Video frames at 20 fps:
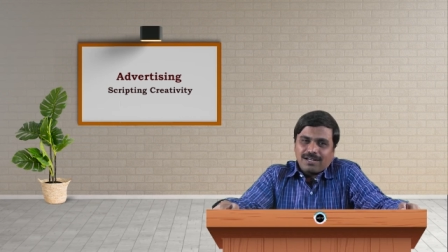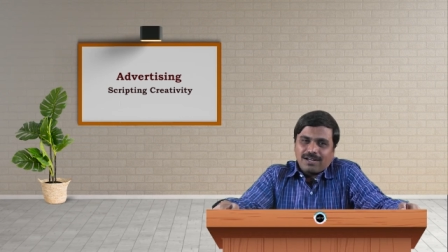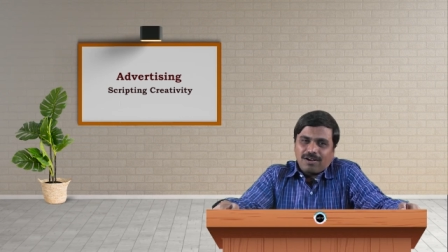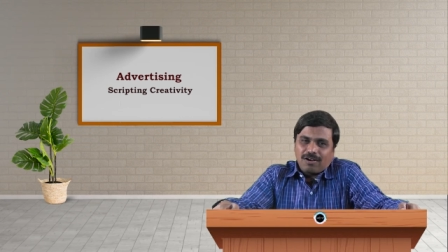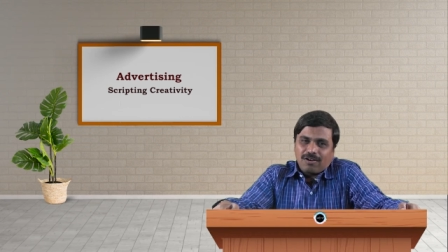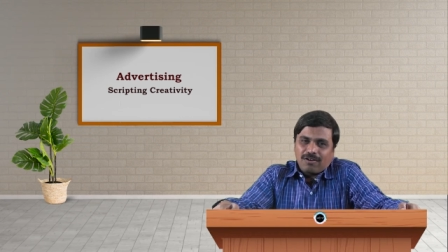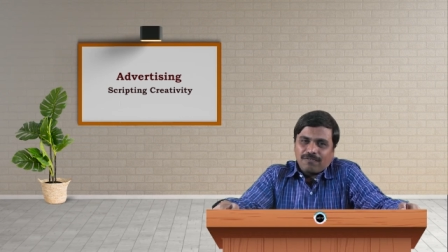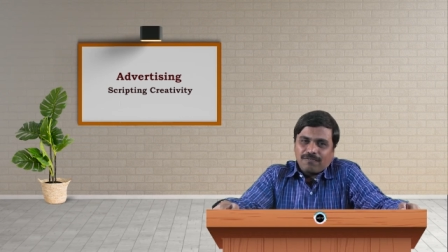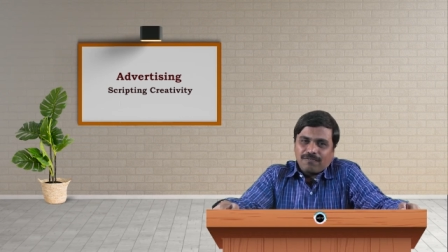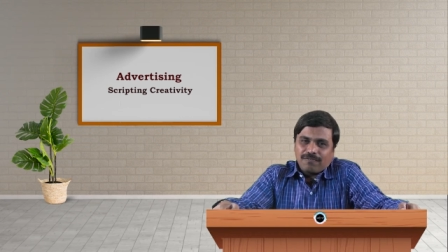
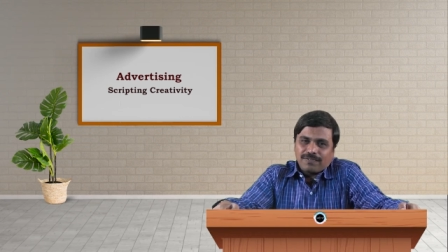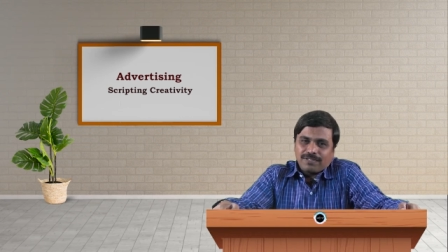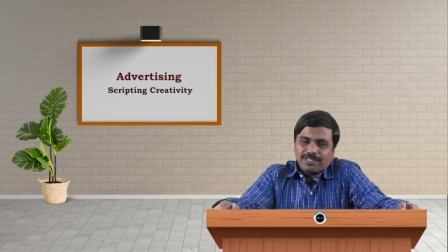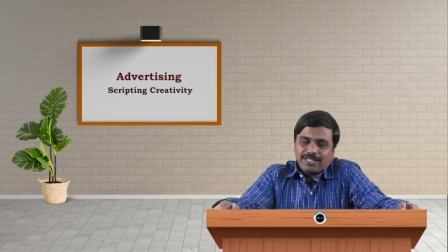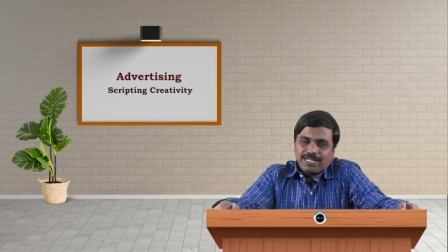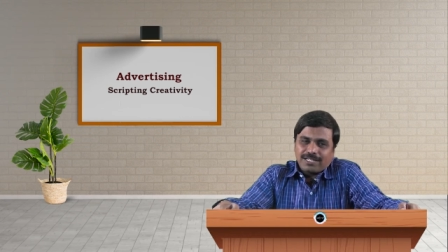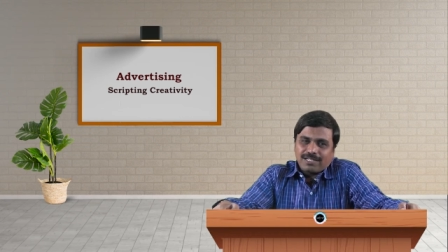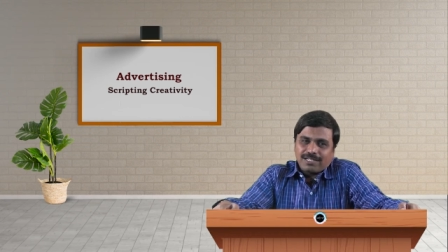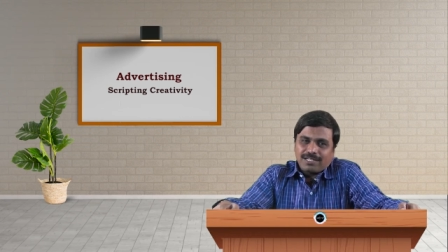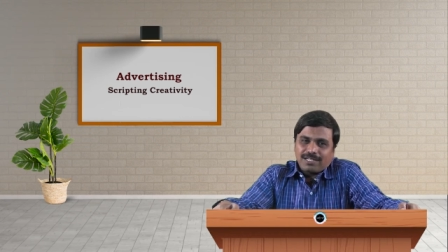of
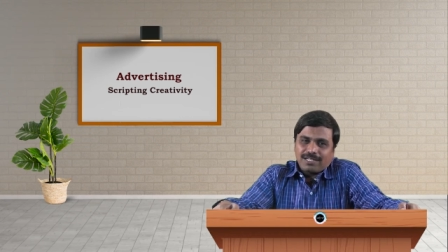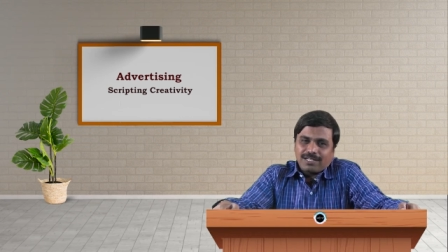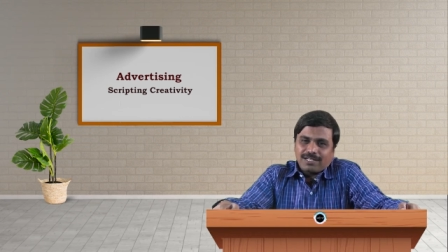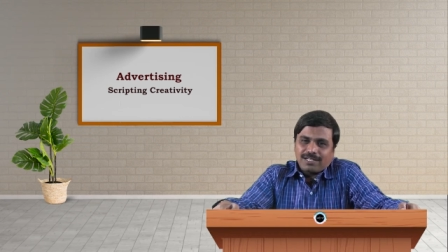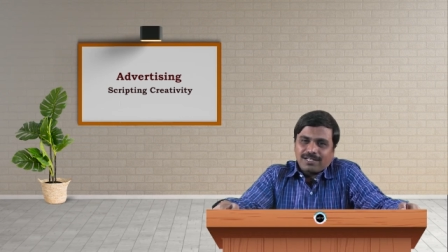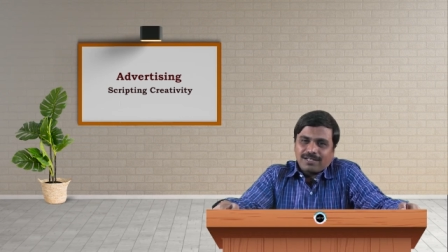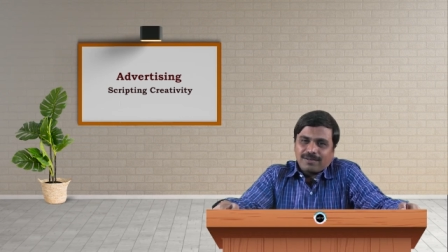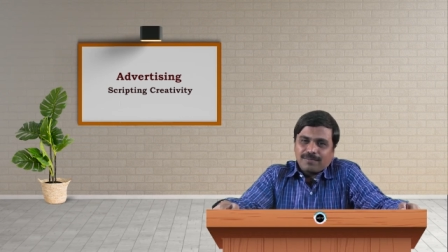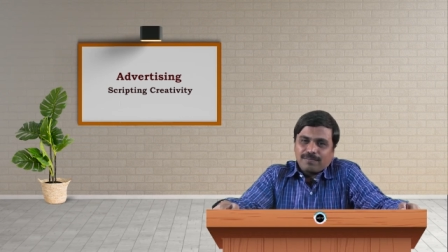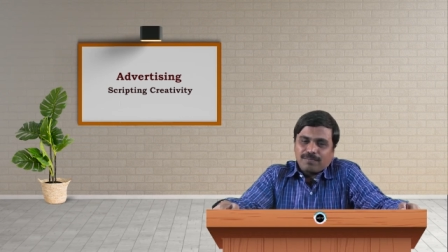that
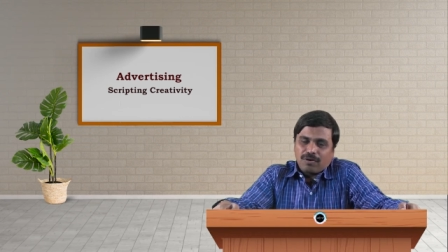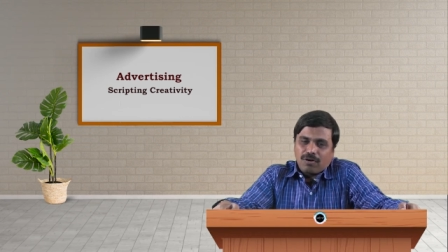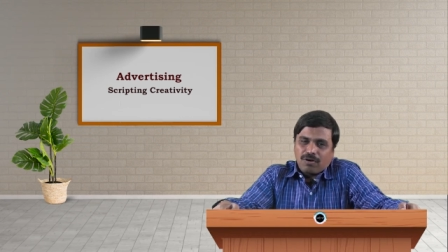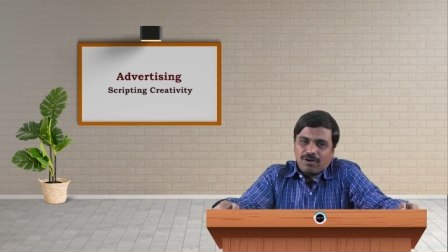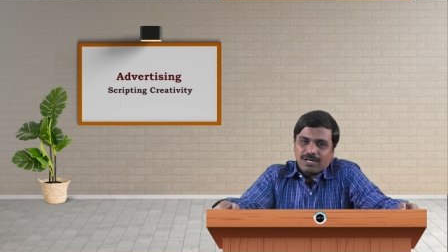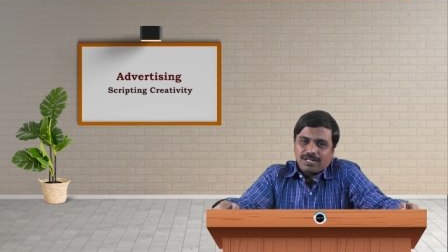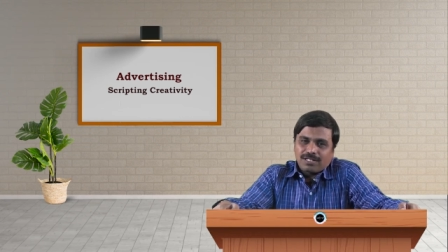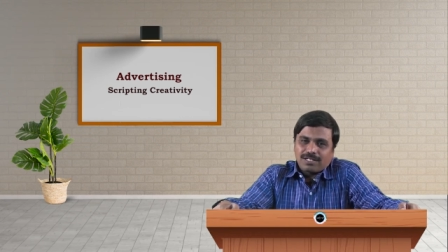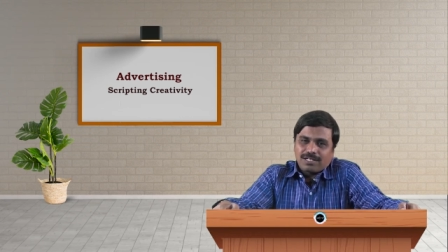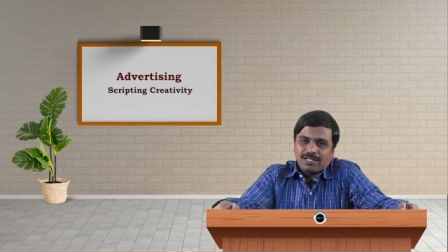
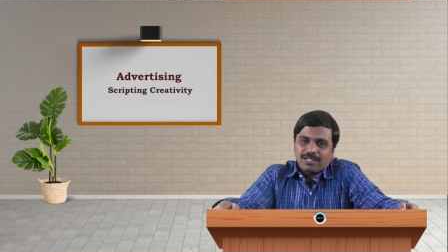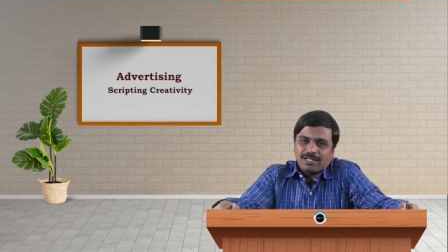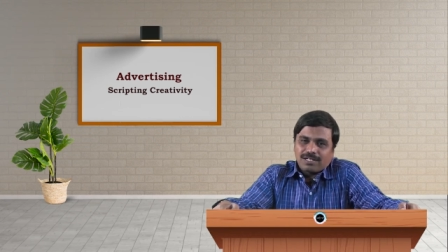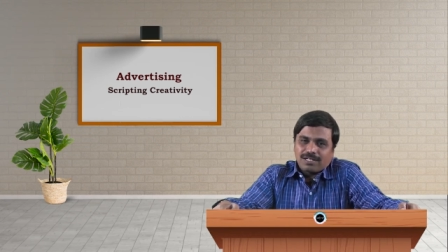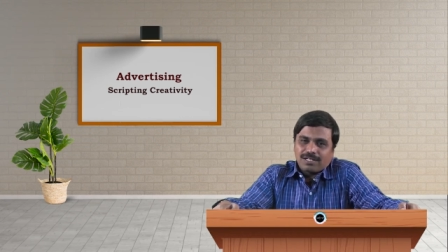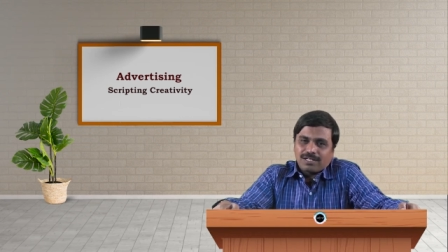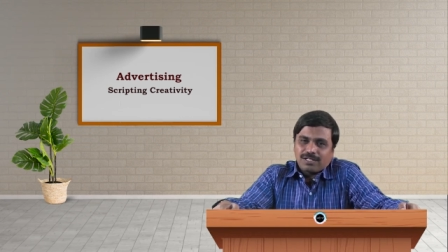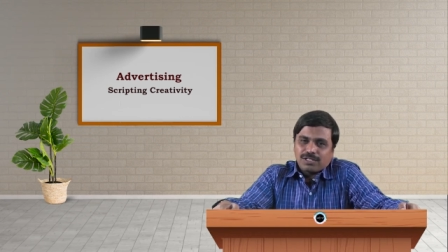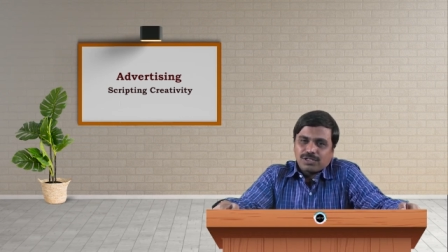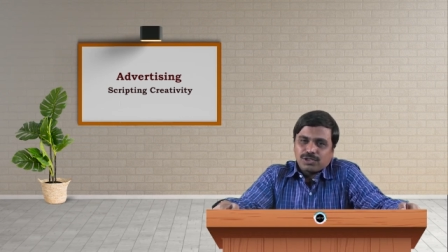product
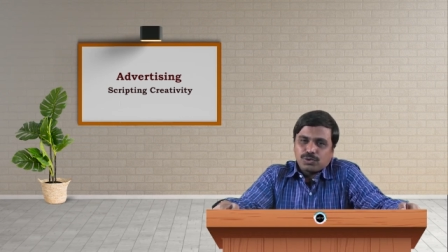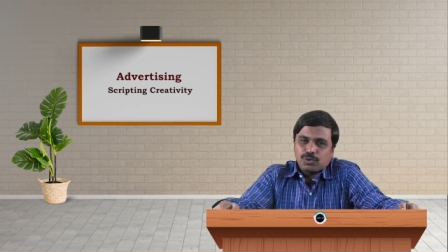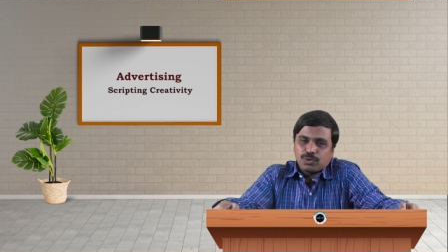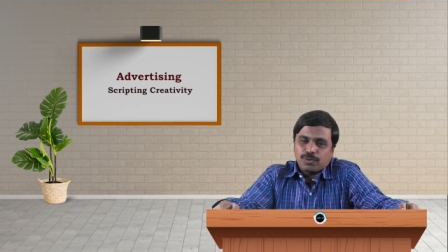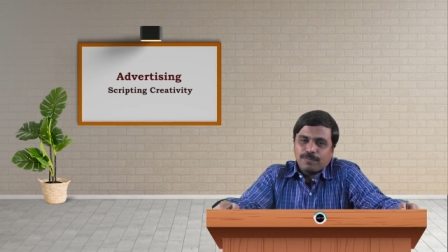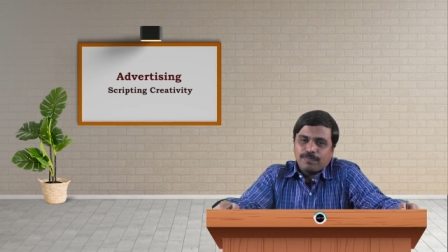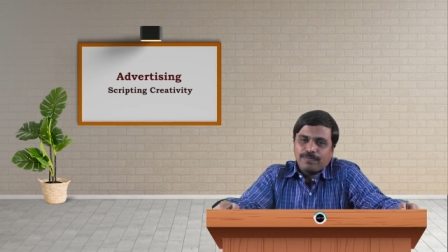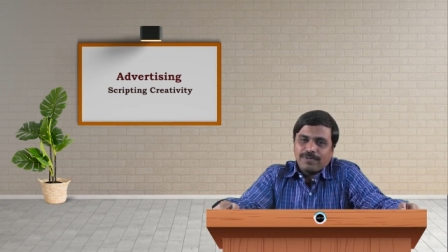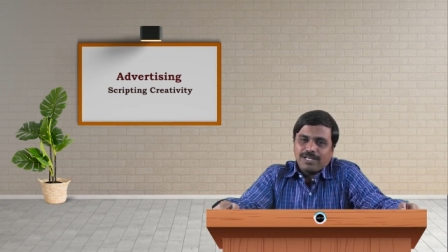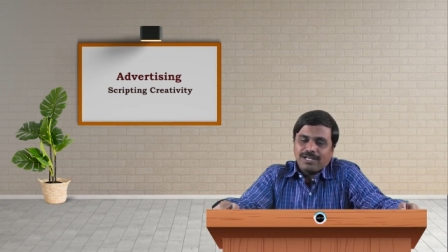
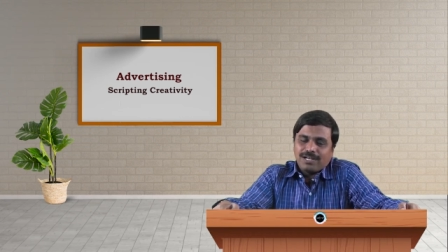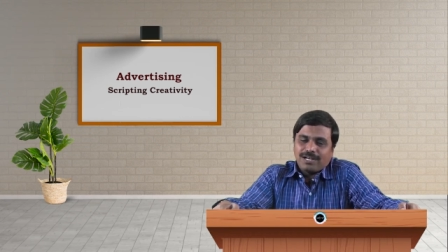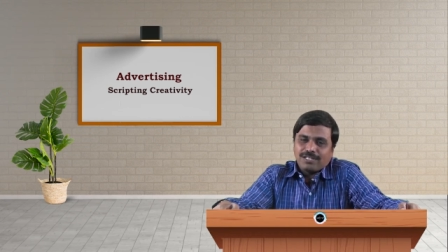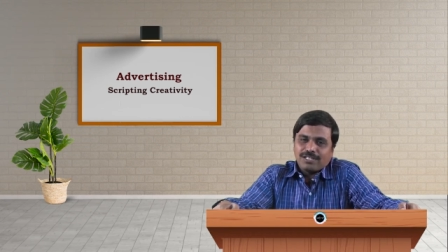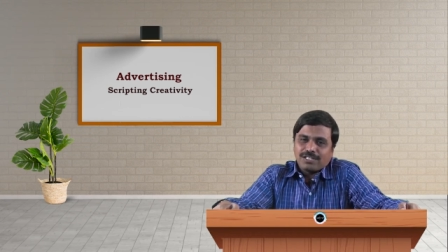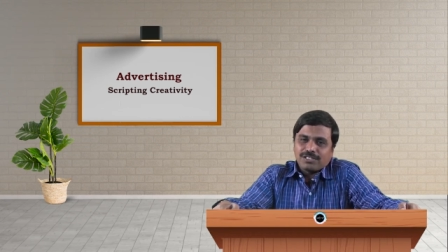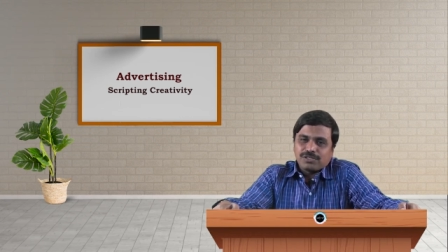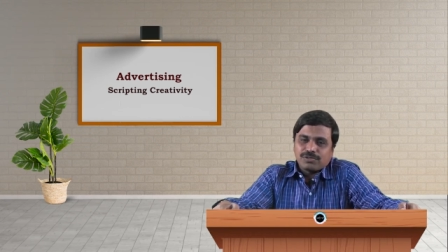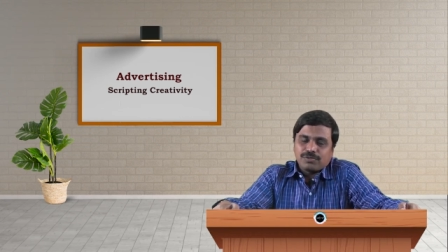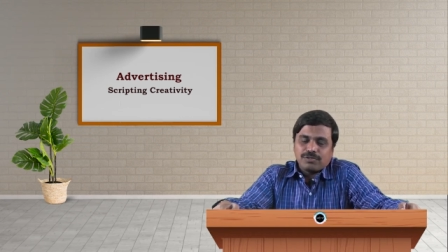should be
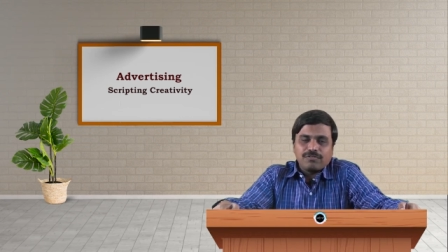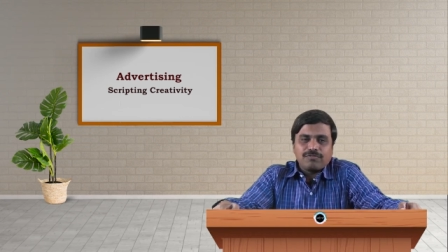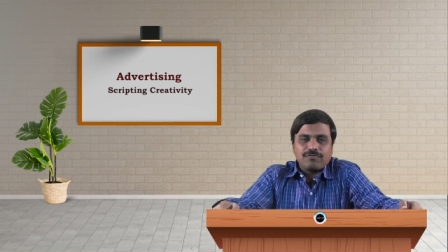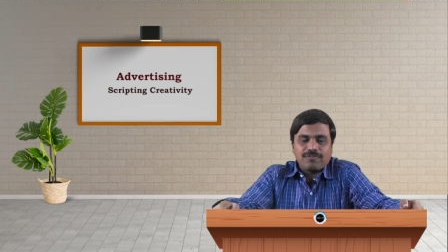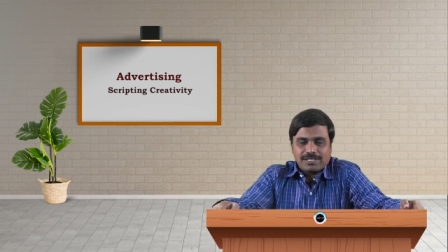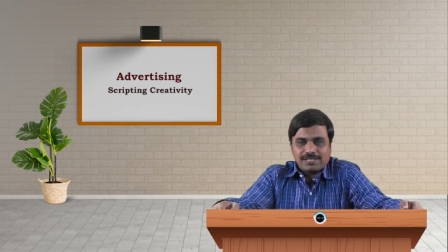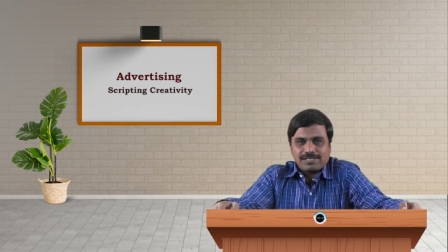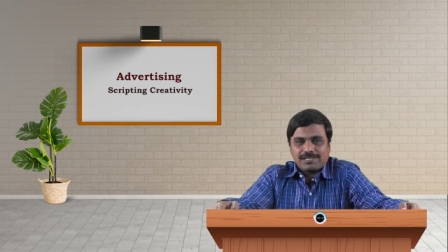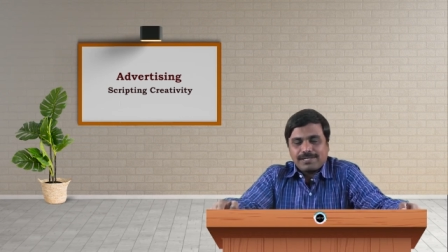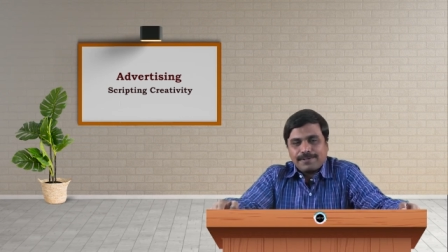understood
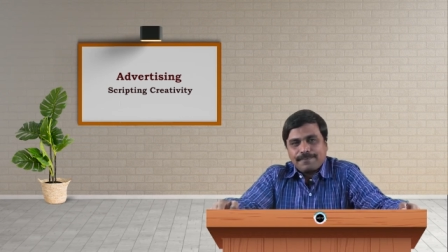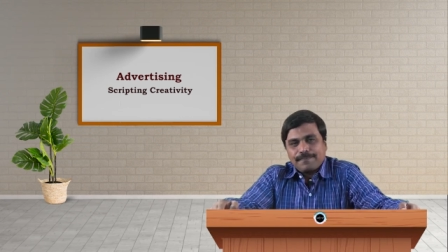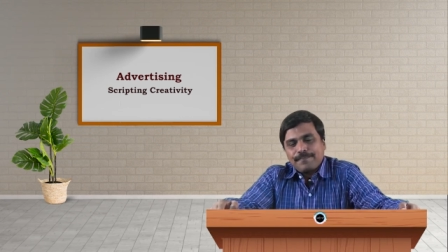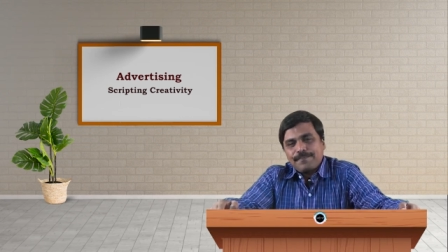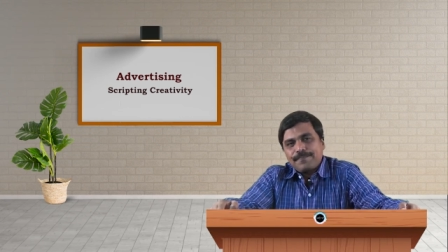first.